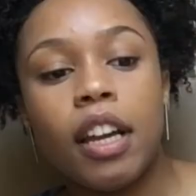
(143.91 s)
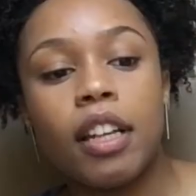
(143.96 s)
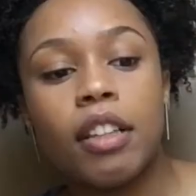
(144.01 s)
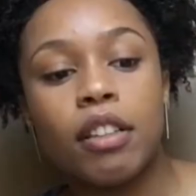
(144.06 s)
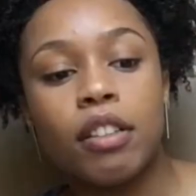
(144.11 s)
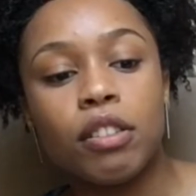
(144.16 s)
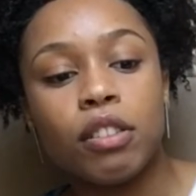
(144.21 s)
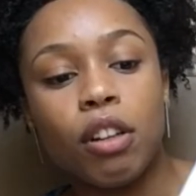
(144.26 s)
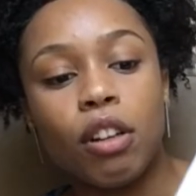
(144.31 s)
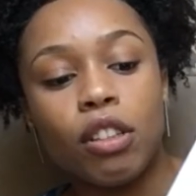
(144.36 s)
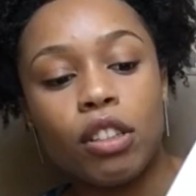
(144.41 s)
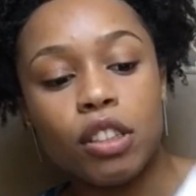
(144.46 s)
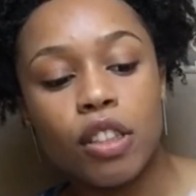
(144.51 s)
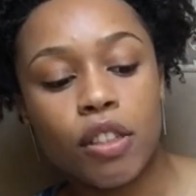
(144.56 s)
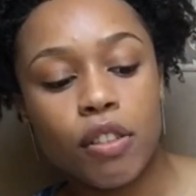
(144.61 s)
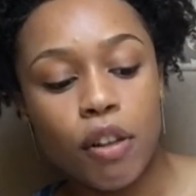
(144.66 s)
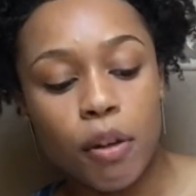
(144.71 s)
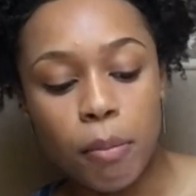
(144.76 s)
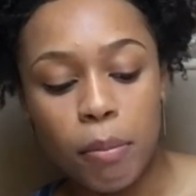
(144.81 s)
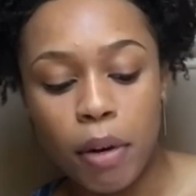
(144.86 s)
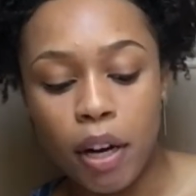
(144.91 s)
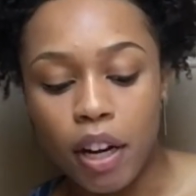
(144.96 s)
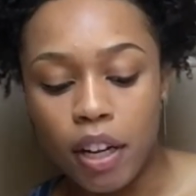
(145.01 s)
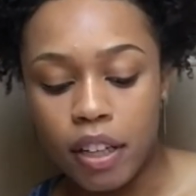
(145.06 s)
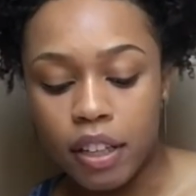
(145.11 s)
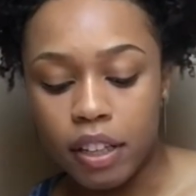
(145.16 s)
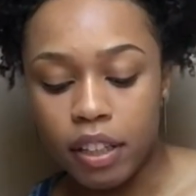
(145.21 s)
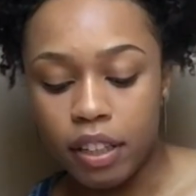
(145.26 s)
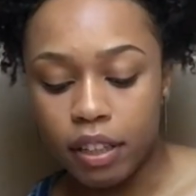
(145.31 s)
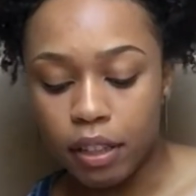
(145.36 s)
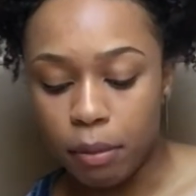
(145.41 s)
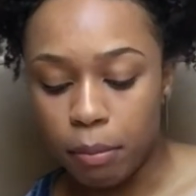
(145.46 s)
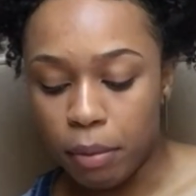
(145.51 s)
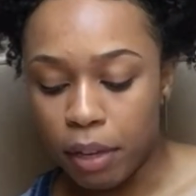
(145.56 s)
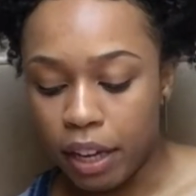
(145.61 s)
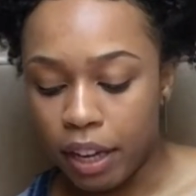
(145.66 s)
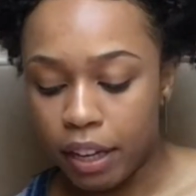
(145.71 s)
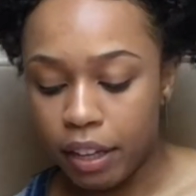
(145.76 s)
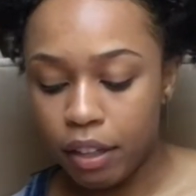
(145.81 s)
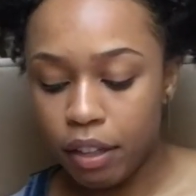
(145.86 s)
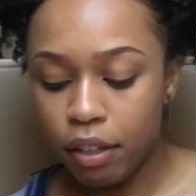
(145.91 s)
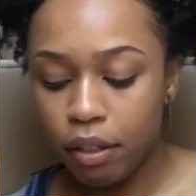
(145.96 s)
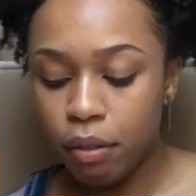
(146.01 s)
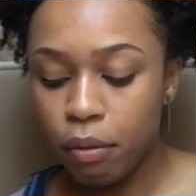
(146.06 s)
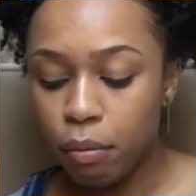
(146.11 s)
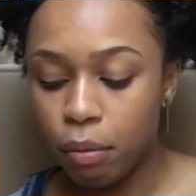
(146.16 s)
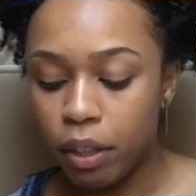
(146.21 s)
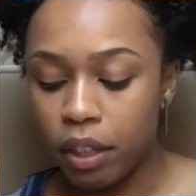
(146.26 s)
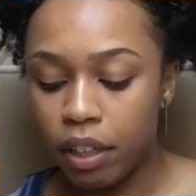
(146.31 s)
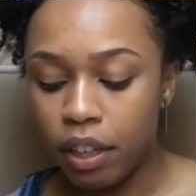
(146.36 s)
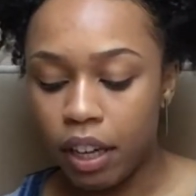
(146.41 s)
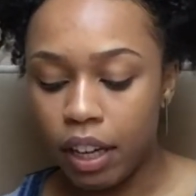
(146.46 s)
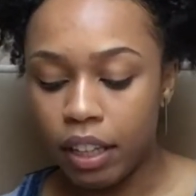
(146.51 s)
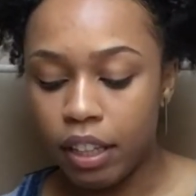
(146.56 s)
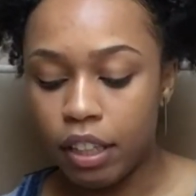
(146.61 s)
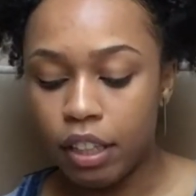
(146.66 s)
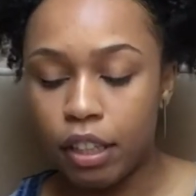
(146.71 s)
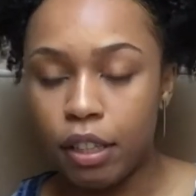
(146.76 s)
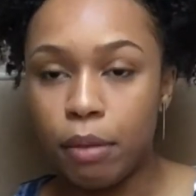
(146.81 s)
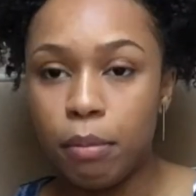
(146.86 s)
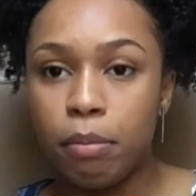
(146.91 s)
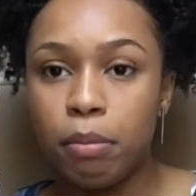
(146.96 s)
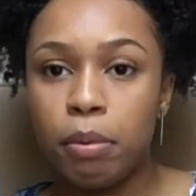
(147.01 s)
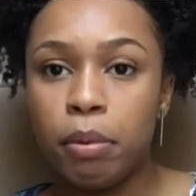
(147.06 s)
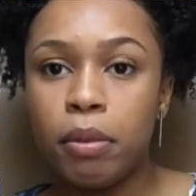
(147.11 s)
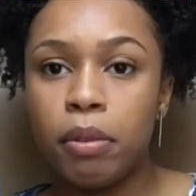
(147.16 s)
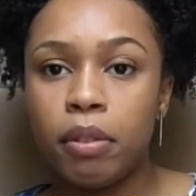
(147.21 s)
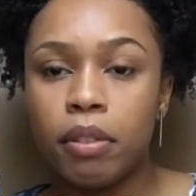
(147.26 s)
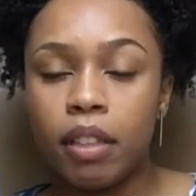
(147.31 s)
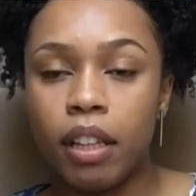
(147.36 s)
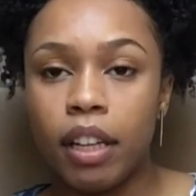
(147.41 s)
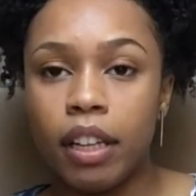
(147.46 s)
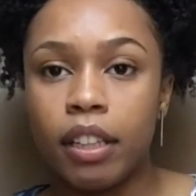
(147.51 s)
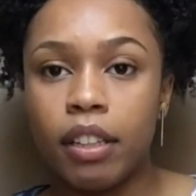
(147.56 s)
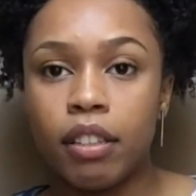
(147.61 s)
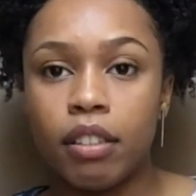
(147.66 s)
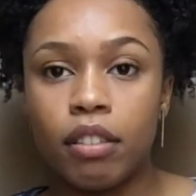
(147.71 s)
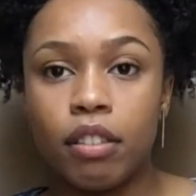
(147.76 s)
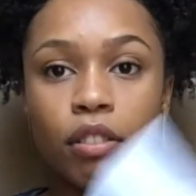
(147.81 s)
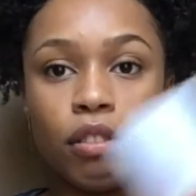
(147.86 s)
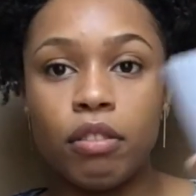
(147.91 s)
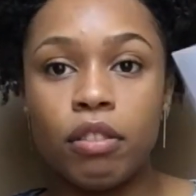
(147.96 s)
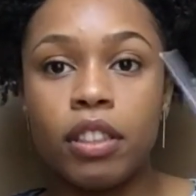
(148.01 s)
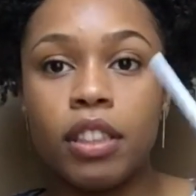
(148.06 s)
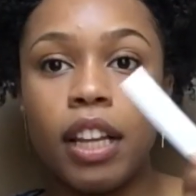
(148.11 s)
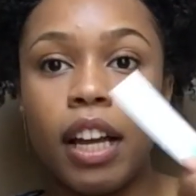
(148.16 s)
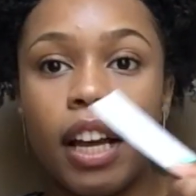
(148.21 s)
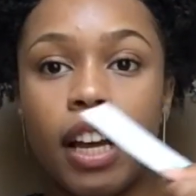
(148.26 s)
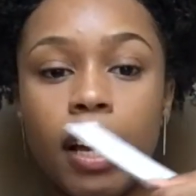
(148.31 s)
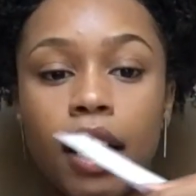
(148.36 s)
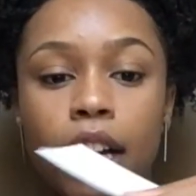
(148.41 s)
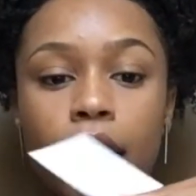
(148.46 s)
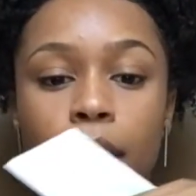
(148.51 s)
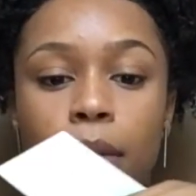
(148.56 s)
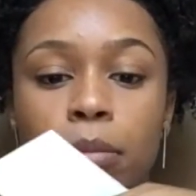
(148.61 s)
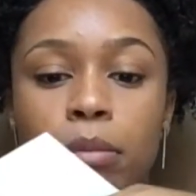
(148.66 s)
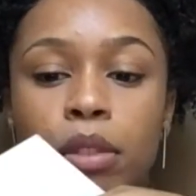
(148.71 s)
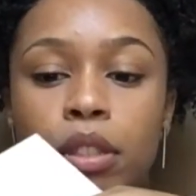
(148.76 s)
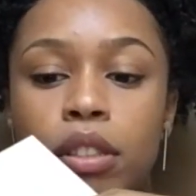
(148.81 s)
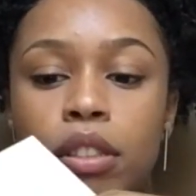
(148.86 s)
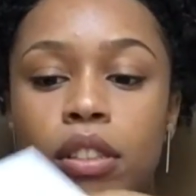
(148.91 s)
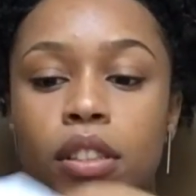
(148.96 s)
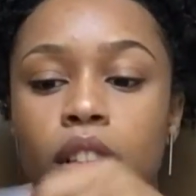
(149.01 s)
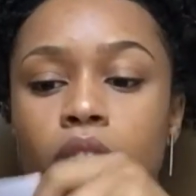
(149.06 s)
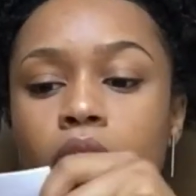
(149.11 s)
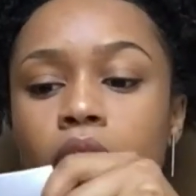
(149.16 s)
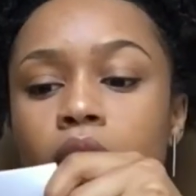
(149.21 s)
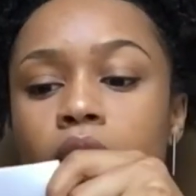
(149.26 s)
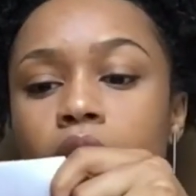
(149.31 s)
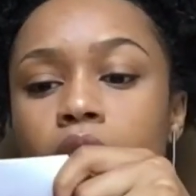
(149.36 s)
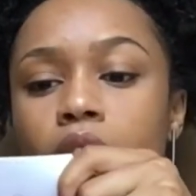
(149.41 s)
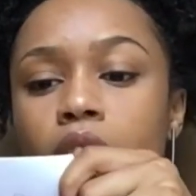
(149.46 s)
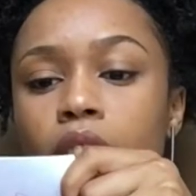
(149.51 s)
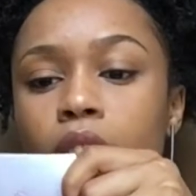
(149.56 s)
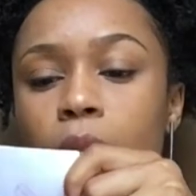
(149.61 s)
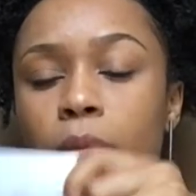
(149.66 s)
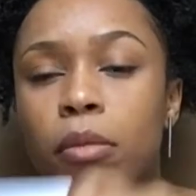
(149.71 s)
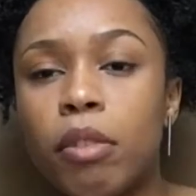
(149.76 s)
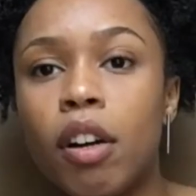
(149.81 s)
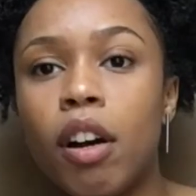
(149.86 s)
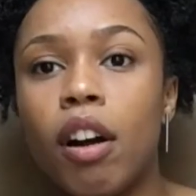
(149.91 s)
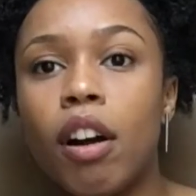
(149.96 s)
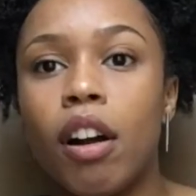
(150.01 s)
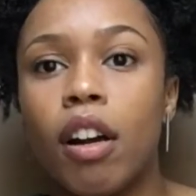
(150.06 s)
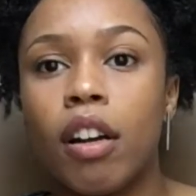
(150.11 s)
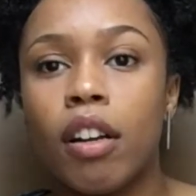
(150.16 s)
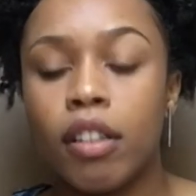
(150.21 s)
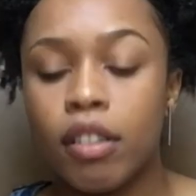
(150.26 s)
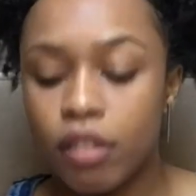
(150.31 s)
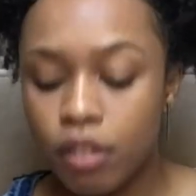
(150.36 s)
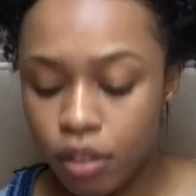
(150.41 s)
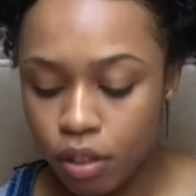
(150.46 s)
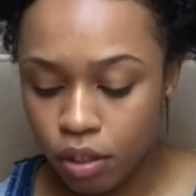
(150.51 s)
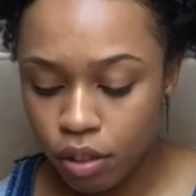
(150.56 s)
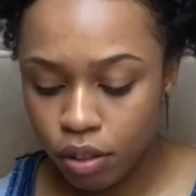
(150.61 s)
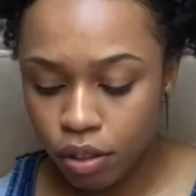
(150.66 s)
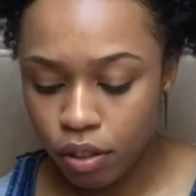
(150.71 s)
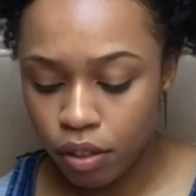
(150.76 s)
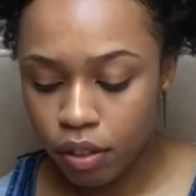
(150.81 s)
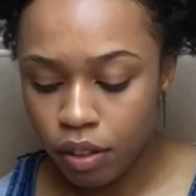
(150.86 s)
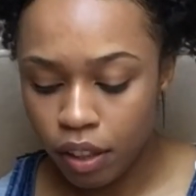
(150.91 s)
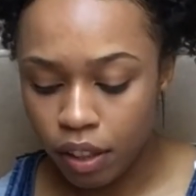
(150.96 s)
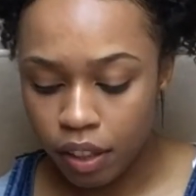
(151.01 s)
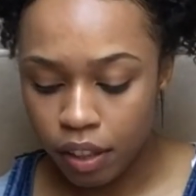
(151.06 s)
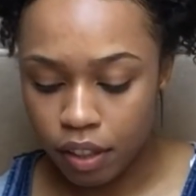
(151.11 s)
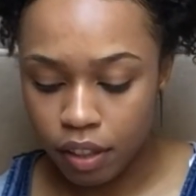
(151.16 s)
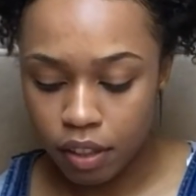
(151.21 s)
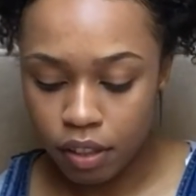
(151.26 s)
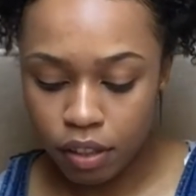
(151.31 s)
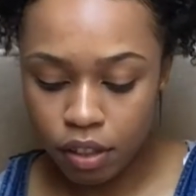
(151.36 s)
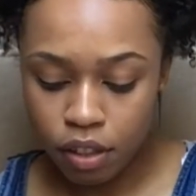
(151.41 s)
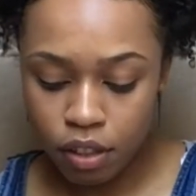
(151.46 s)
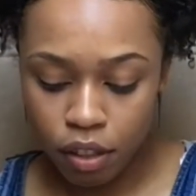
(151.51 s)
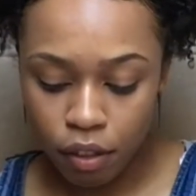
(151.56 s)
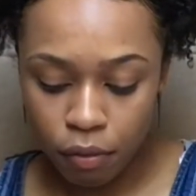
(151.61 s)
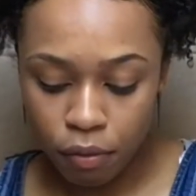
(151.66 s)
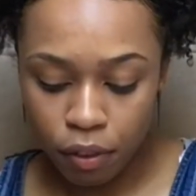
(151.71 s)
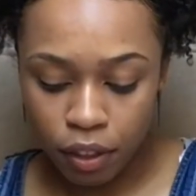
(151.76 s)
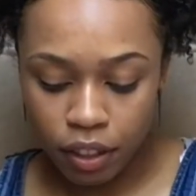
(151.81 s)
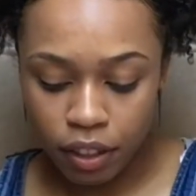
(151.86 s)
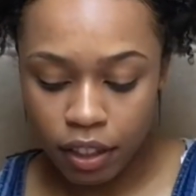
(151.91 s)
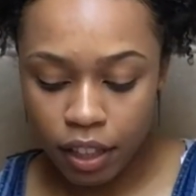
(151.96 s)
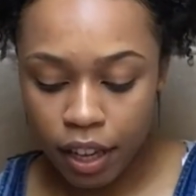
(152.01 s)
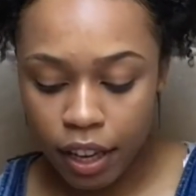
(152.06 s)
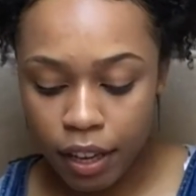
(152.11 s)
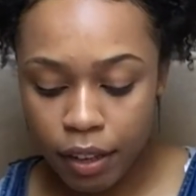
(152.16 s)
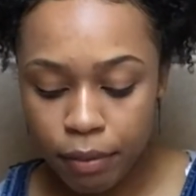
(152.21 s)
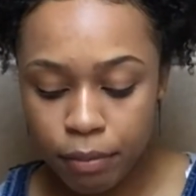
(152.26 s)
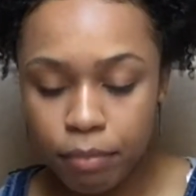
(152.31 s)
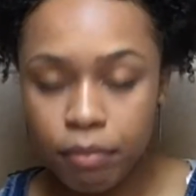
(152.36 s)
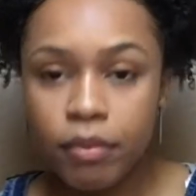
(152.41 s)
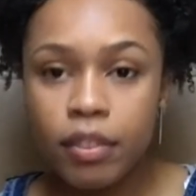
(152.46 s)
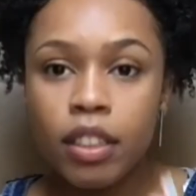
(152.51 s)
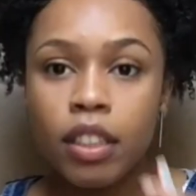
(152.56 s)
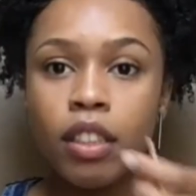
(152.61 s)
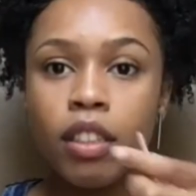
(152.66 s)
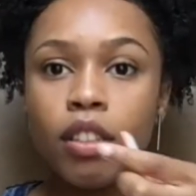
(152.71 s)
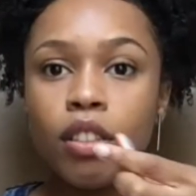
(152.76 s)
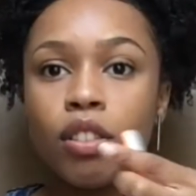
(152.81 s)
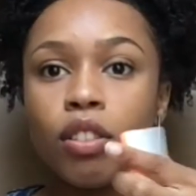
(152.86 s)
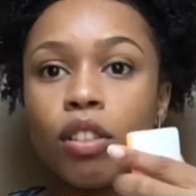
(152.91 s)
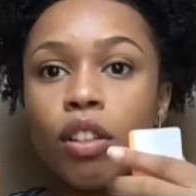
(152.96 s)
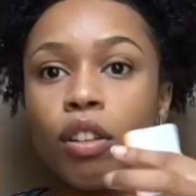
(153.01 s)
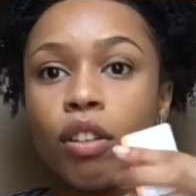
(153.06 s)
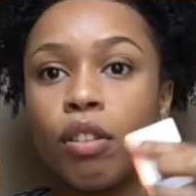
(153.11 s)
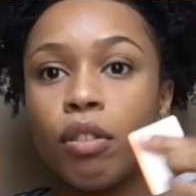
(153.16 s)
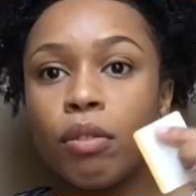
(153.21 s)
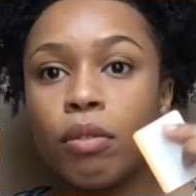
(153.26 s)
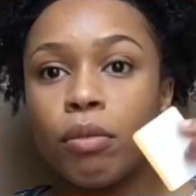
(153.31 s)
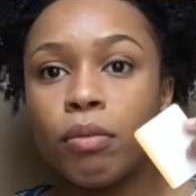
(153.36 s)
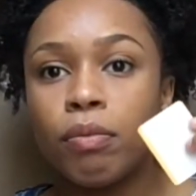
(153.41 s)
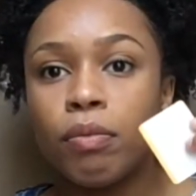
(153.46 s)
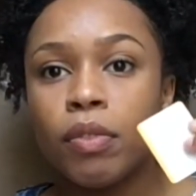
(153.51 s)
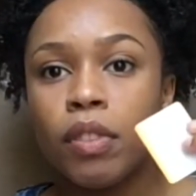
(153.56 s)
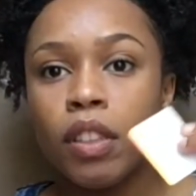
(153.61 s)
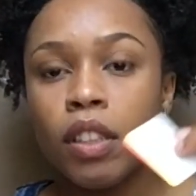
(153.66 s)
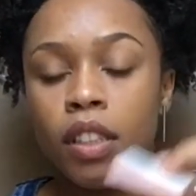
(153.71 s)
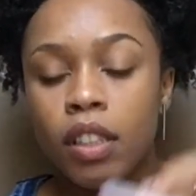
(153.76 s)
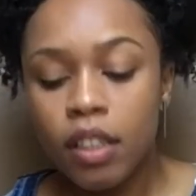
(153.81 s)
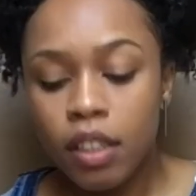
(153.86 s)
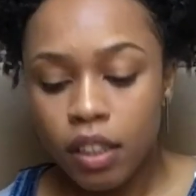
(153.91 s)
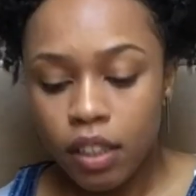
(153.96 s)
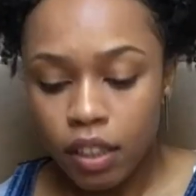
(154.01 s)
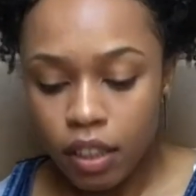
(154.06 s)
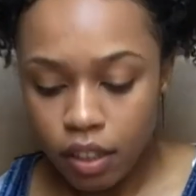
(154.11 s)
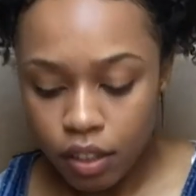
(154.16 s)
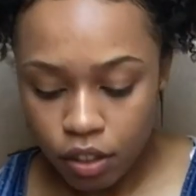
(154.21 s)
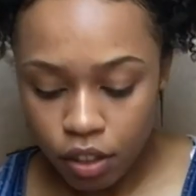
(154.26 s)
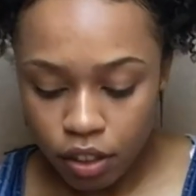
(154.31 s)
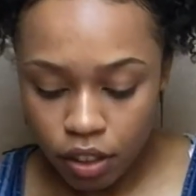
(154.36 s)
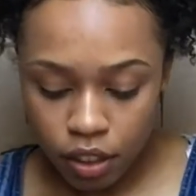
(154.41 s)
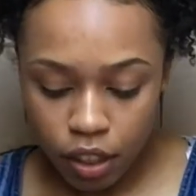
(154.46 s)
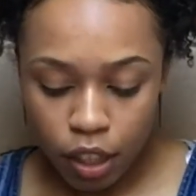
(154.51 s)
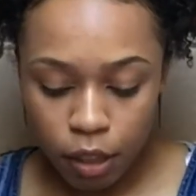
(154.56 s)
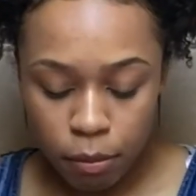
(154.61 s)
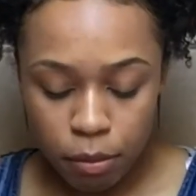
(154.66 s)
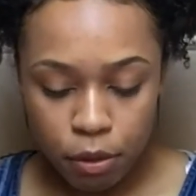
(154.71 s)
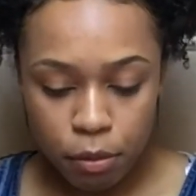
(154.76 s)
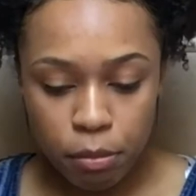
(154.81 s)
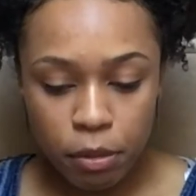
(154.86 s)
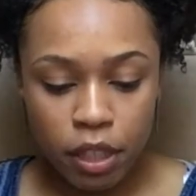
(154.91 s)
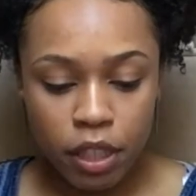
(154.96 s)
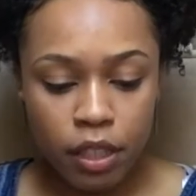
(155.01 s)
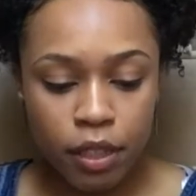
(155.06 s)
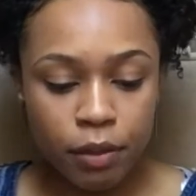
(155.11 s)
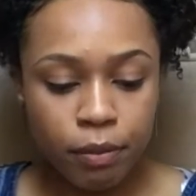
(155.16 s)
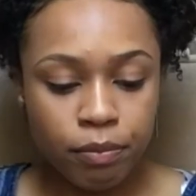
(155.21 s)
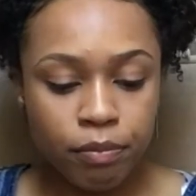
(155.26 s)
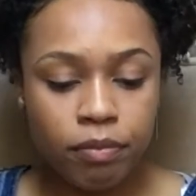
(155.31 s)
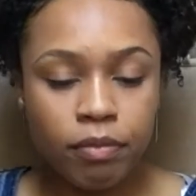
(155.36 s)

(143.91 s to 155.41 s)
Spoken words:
And there's also a pocket in the back where I keep like little tabs, cards, and stuff like that. So just keeps me